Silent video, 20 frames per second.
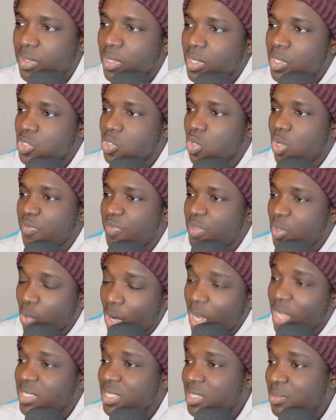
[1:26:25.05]
So if he
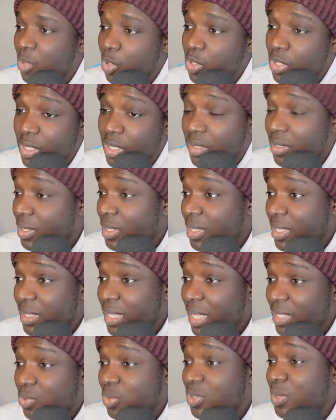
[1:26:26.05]
wanted money,
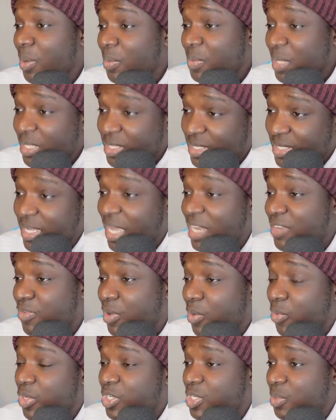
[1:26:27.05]
that would have been sad
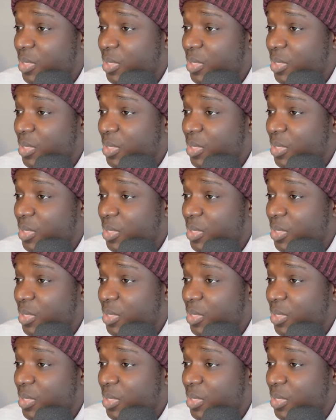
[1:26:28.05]
from Richie,